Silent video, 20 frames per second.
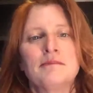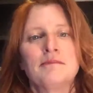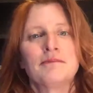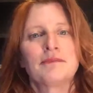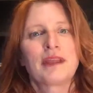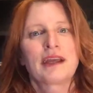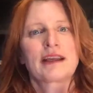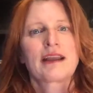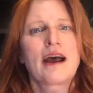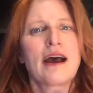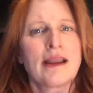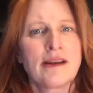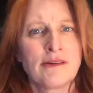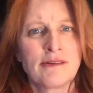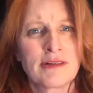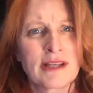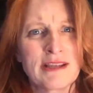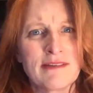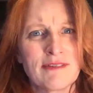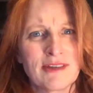Like, I
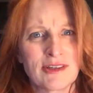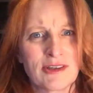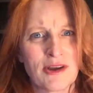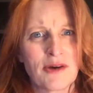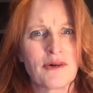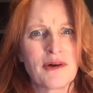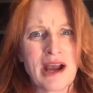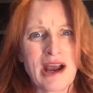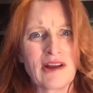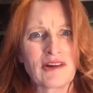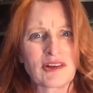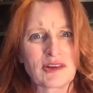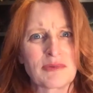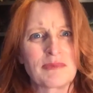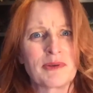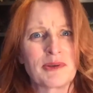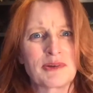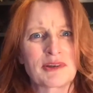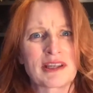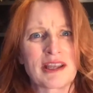don't even know how to
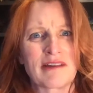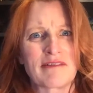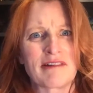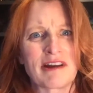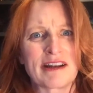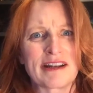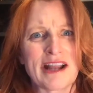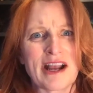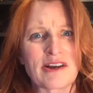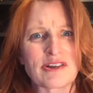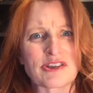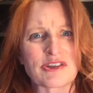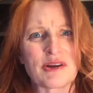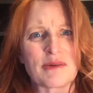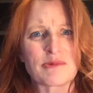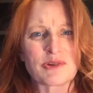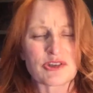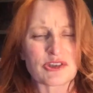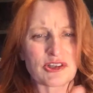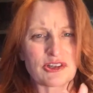communicate right now, so I'm
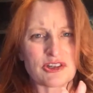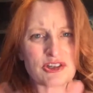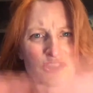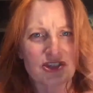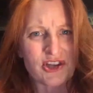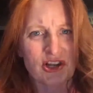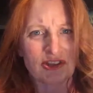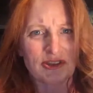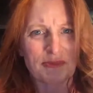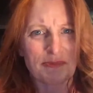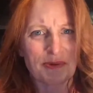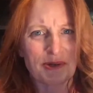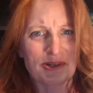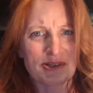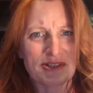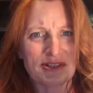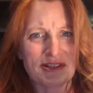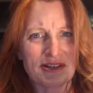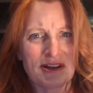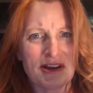just going to shut the
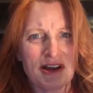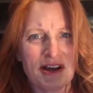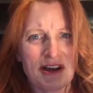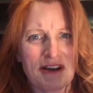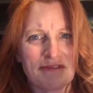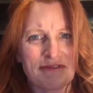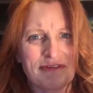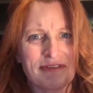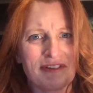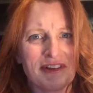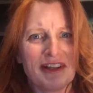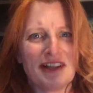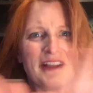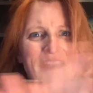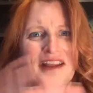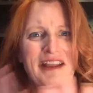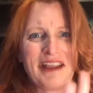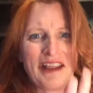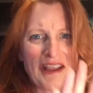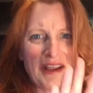person off
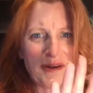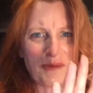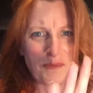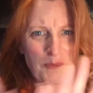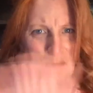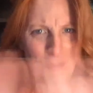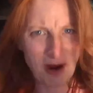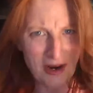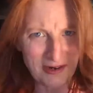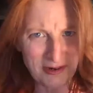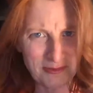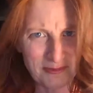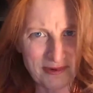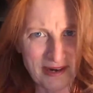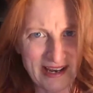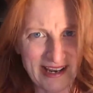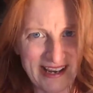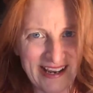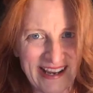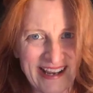and walk
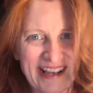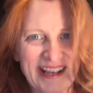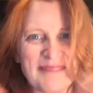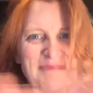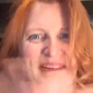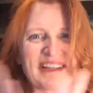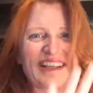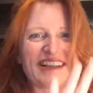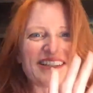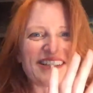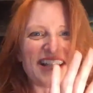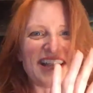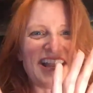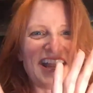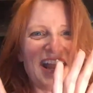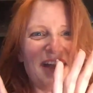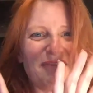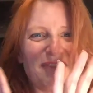away because I have